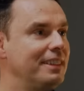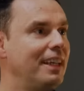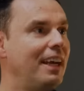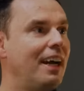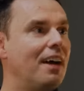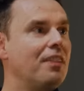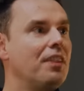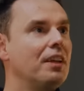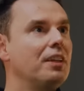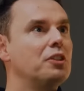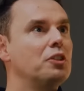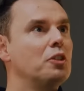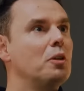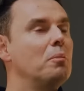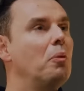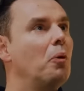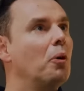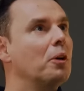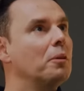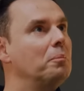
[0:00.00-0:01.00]
Yeah. I think it's so
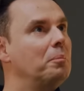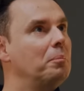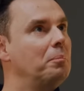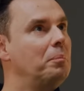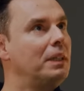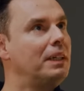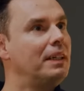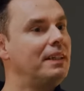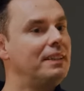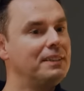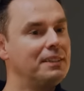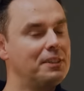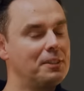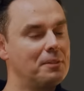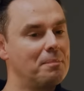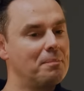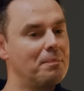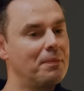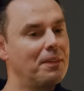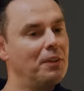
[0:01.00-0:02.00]
important
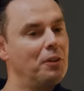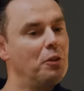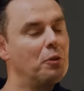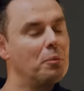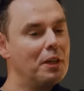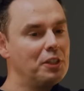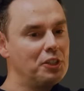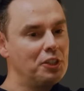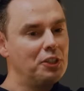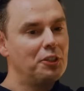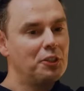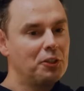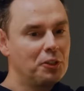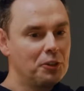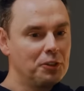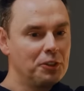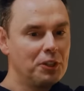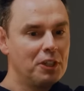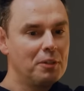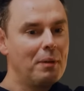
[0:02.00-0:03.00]
because you were mentioning
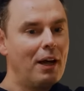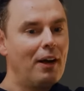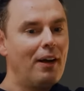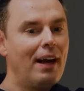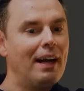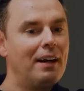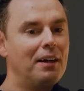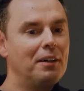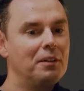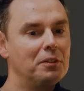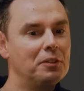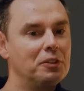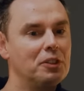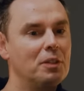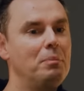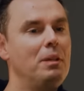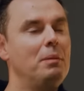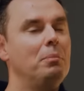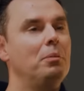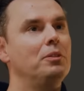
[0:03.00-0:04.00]
earlier about how
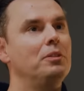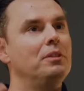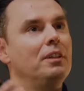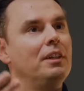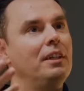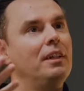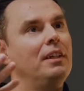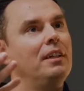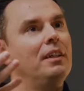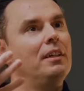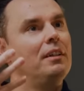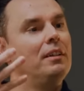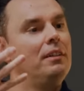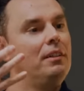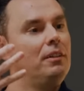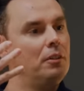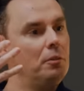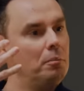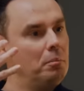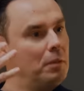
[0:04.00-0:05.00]
some people,
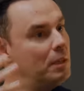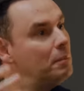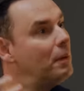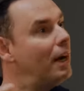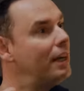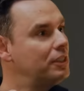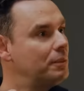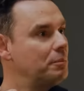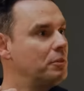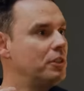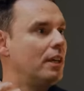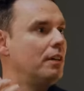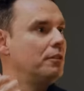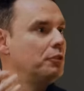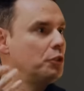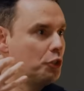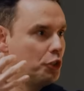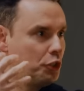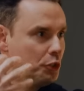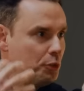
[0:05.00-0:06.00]
you know, minimize
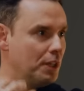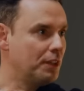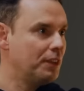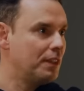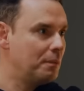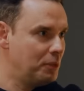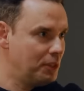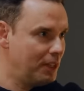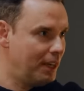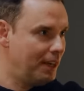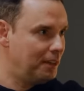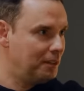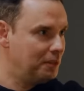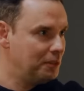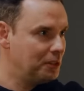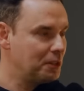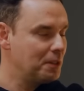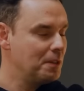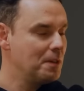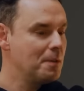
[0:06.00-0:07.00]
themselves or shrink
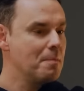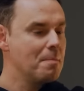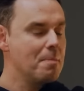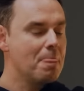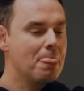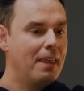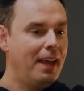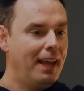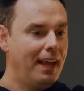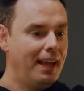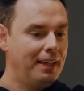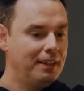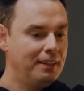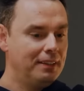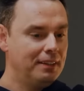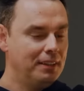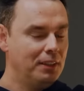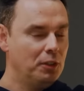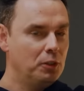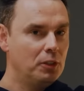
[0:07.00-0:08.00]
themselves.
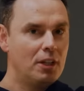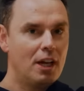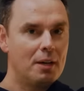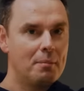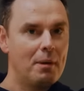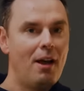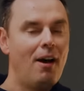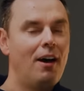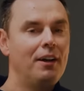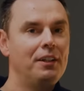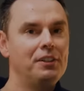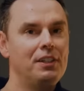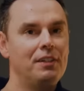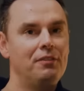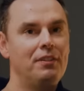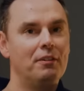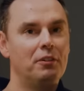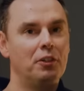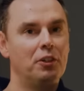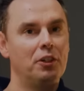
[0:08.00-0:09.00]
And, you know, a lot of my audience
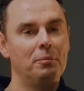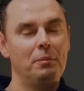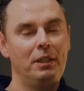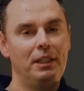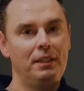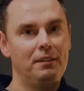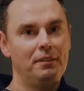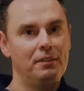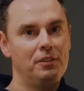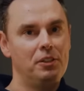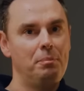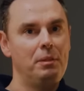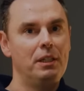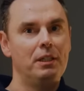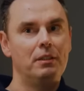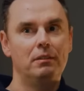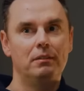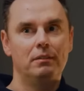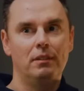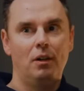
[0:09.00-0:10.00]
have never heard me
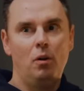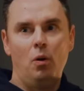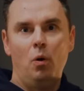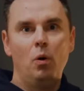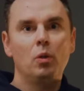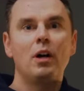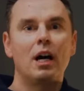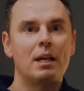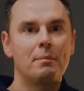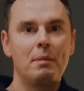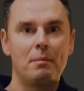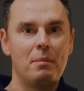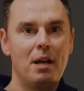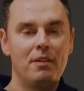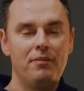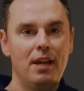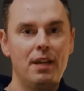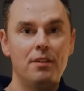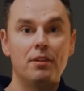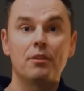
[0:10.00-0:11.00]
speak a whole lot about
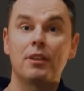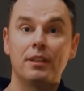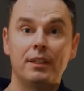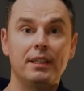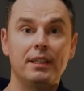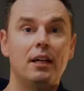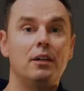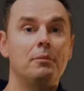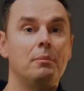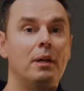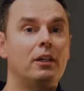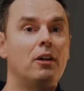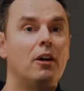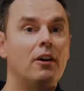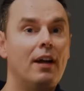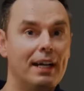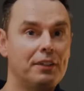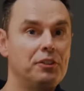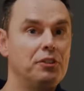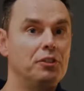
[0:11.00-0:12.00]
my faith other telling my
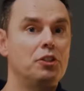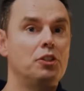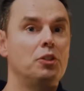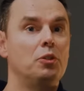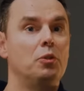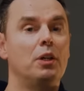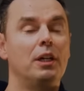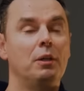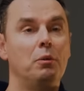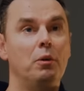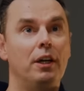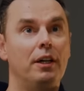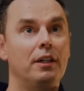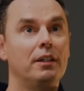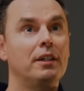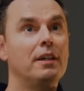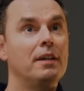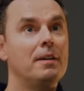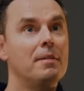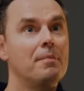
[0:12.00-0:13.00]
car accident story
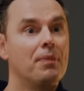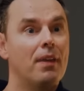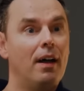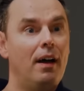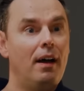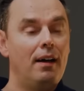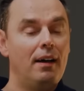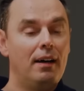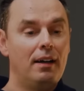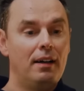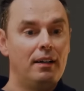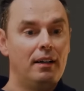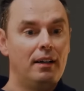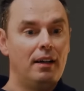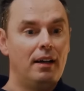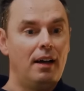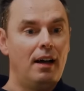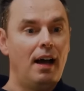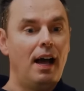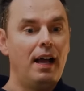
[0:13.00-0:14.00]
where
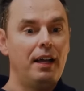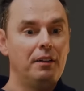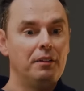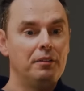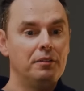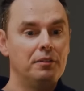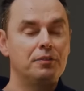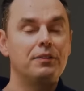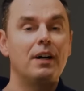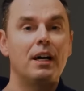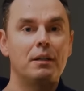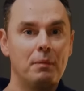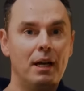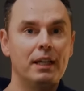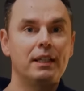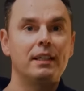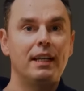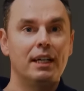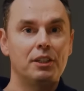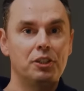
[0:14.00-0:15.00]
I found
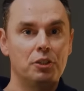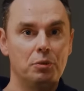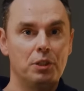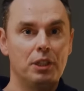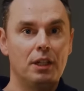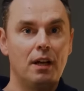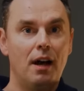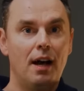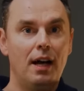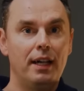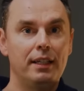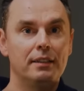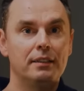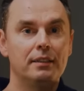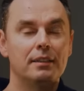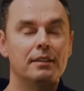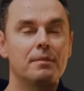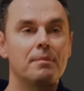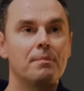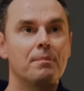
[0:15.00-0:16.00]
my connection with God.
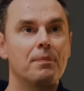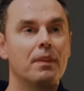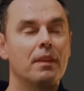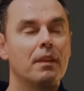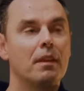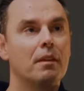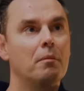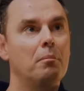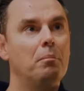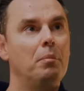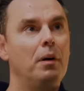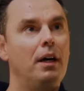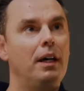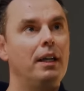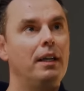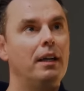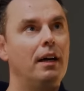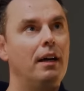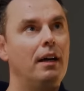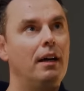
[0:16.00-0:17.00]

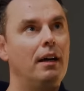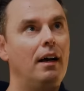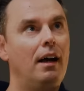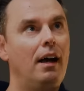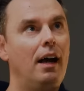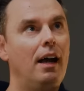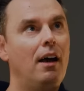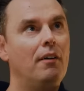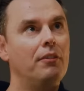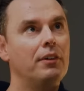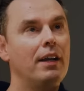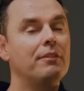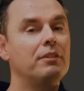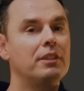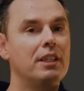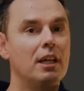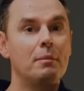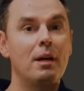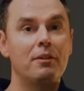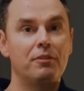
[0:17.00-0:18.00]
But I often have
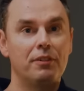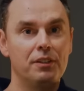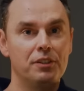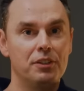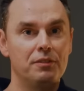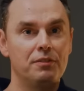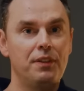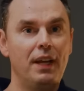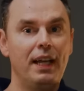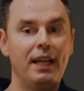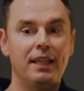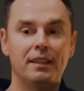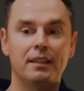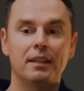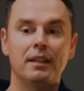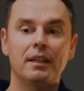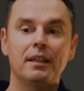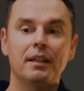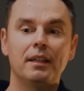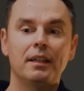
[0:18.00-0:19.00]
to tell my friends of faith,
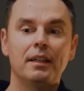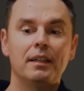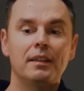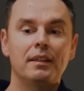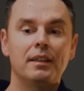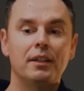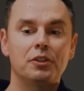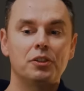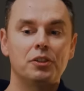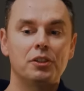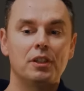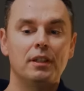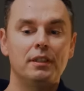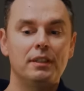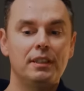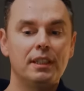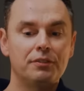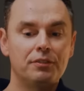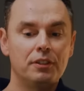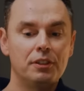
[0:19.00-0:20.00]
there's a
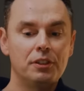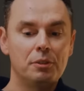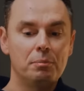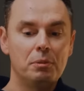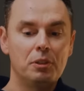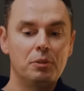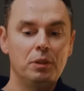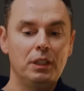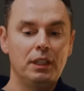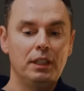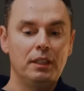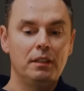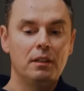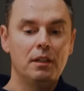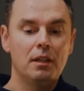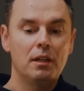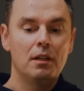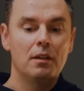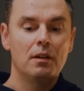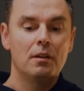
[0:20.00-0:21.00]
difference between